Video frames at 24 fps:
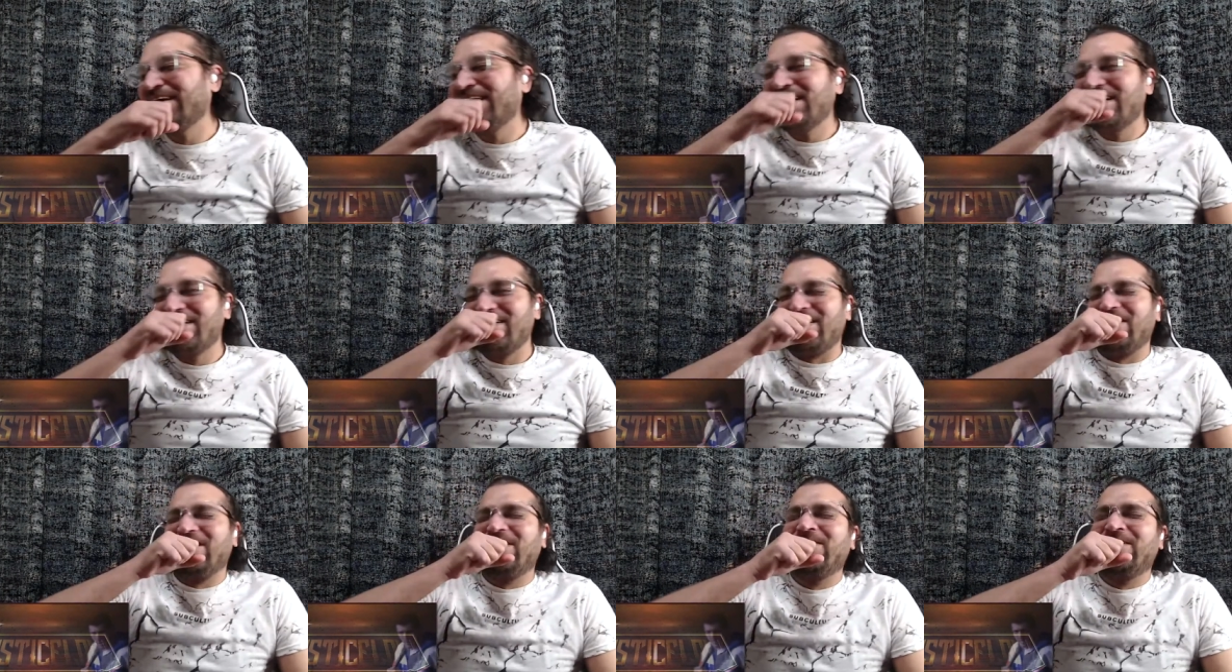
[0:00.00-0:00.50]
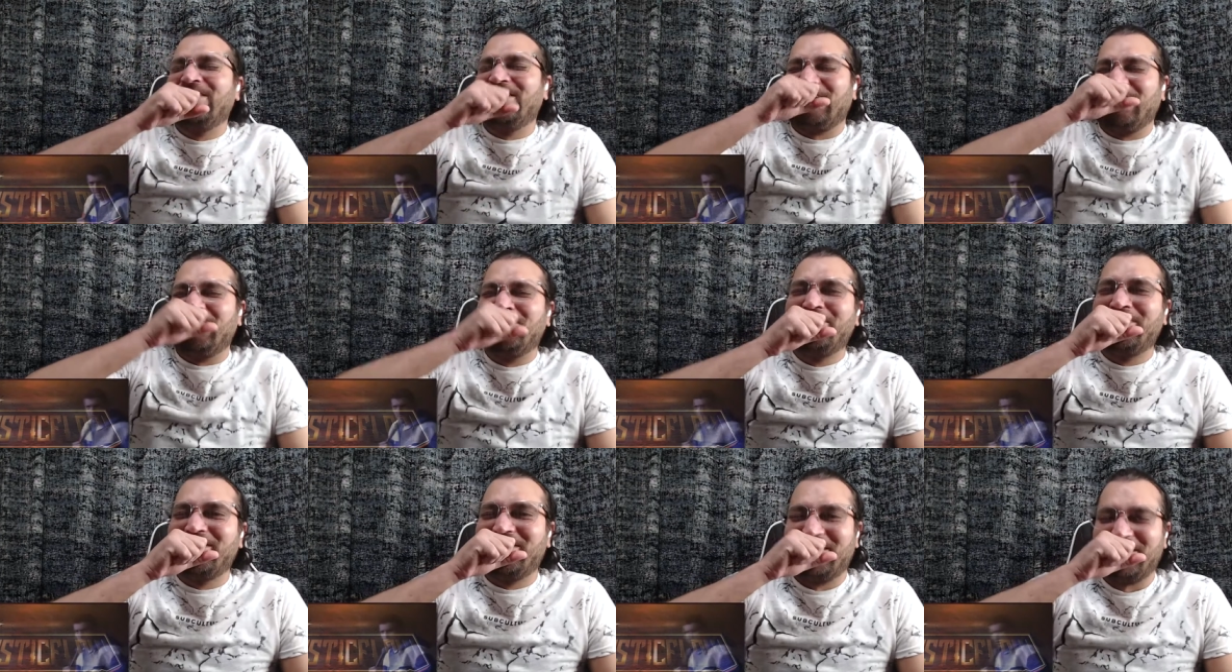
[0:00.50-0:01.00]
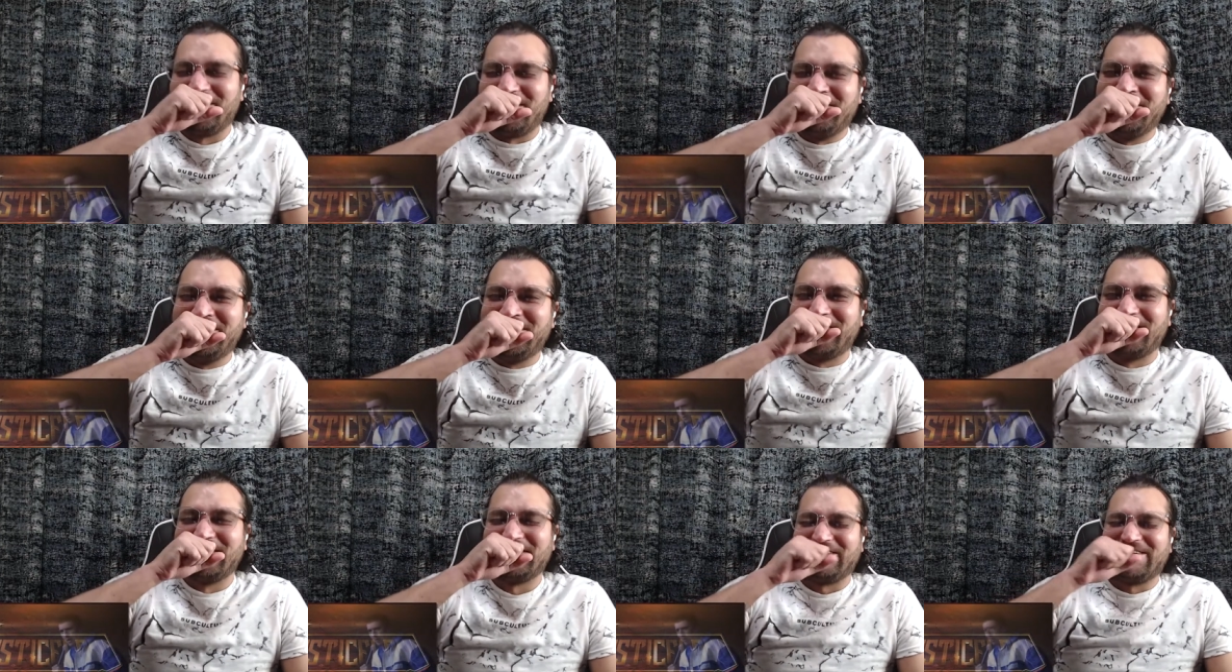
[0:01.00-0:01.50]
Okay, hold on to that
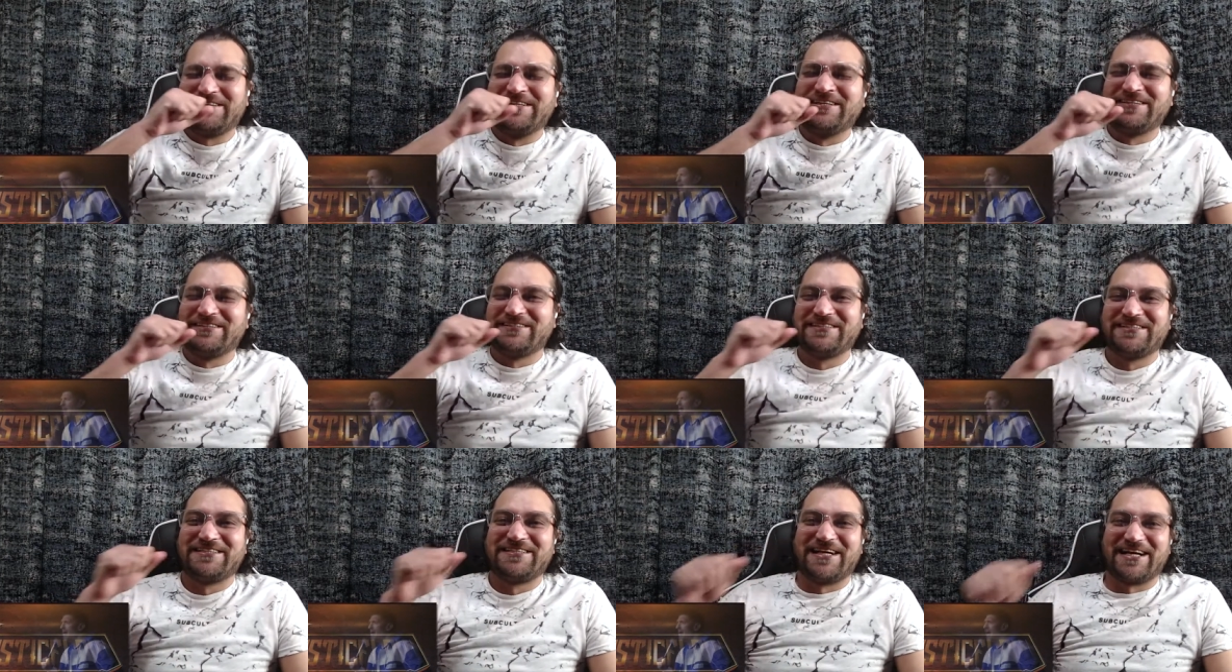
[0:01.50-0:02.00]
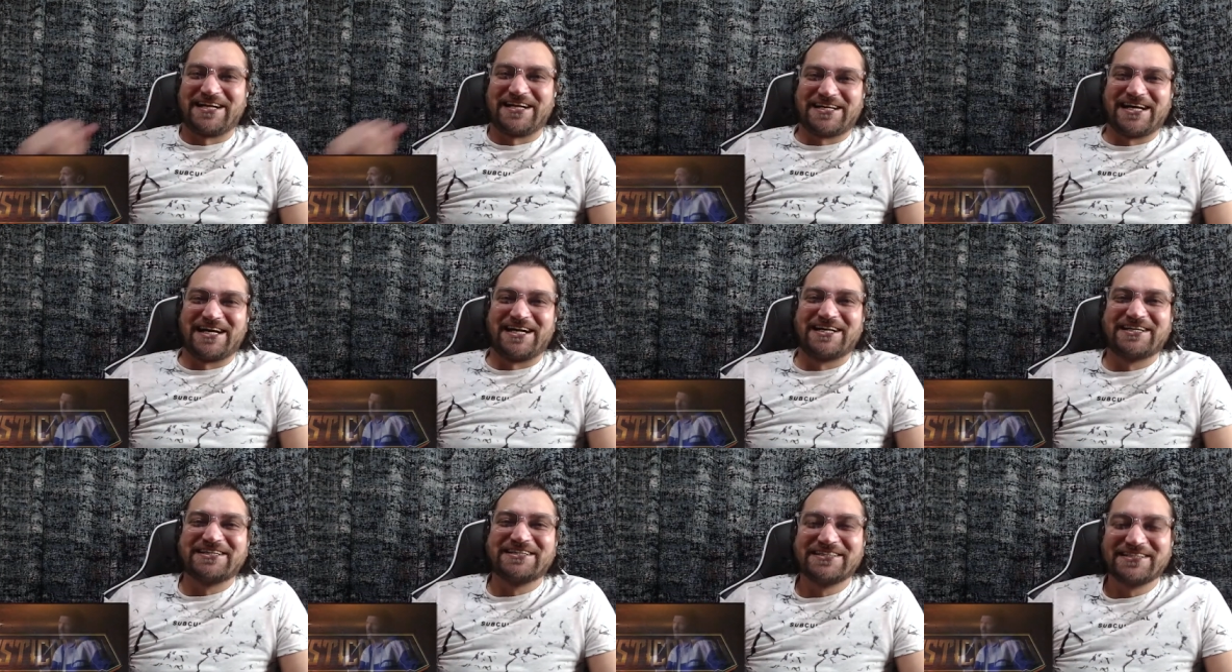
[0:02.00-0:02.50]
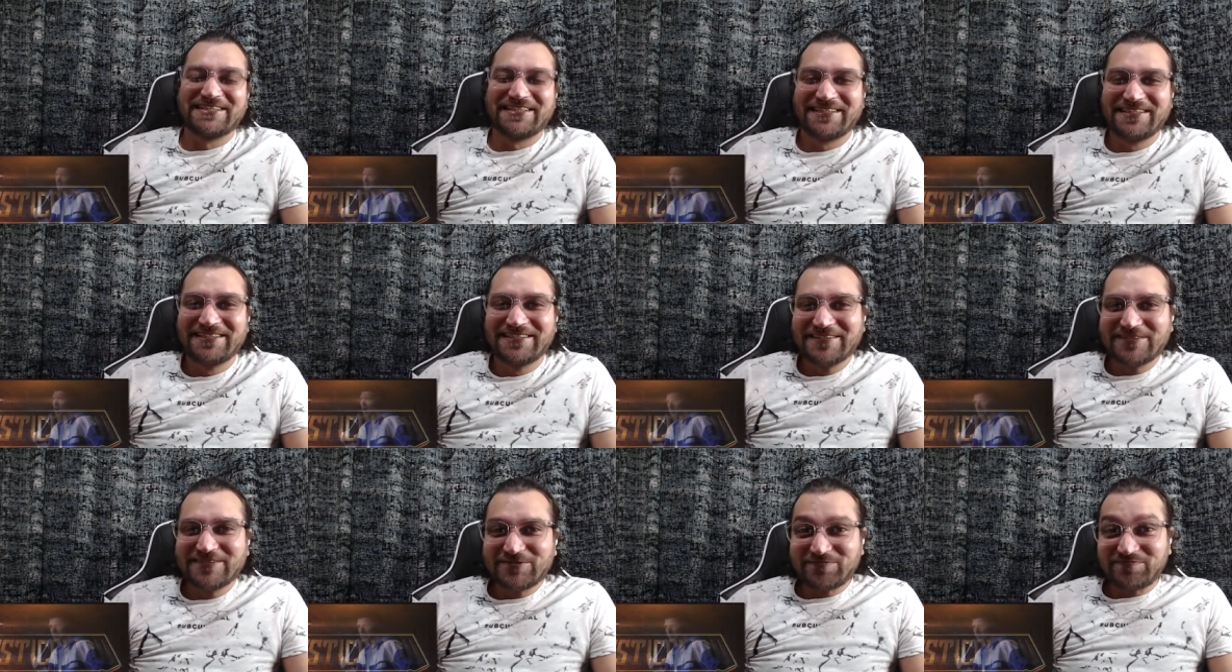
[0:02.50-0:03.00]
one for a little bit. Well, I'll be back. I'm
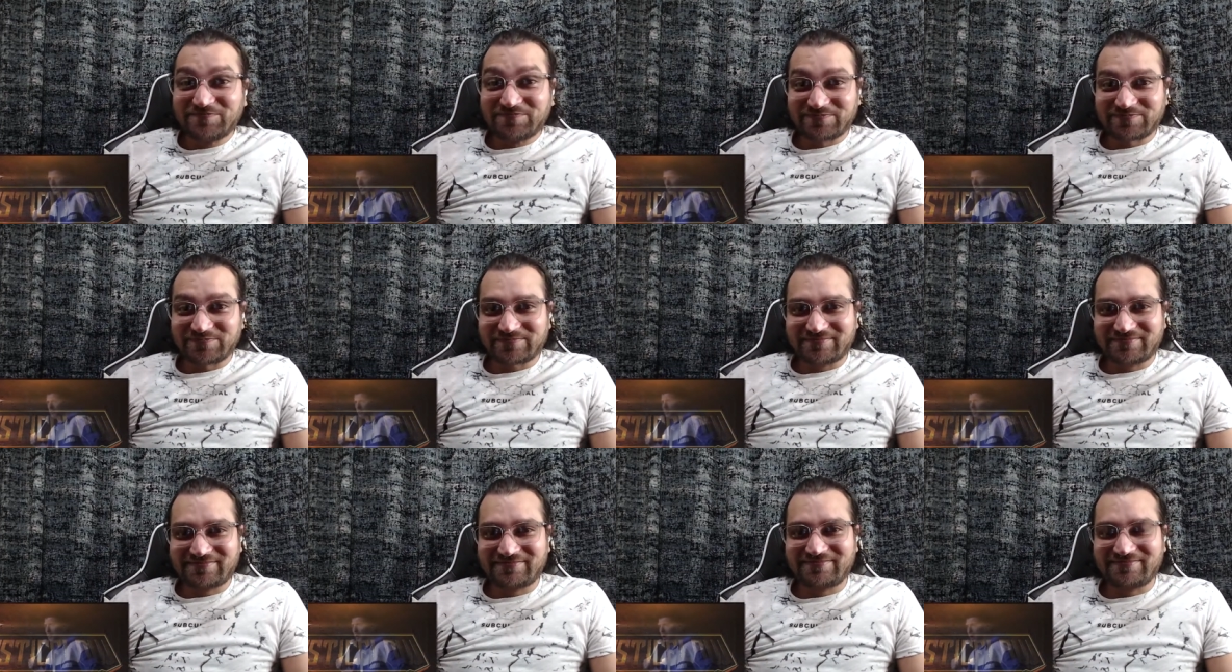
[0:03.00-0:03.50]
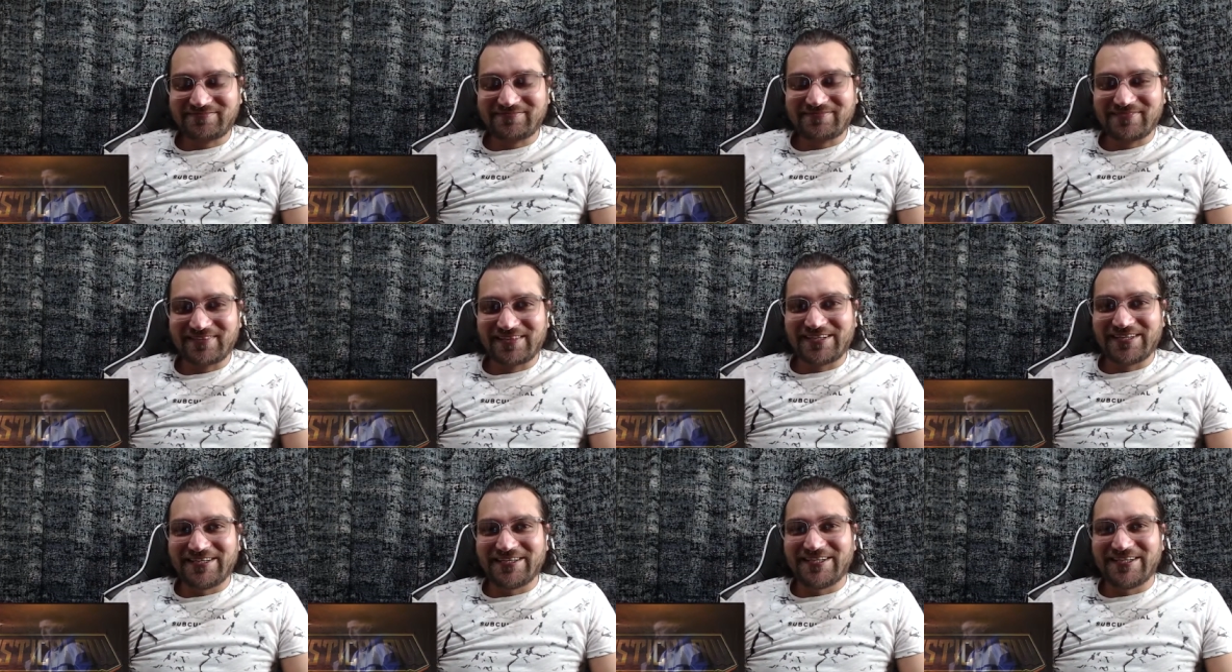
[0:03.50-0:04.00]
gonna get some smokes. I'm gonna get some smokes.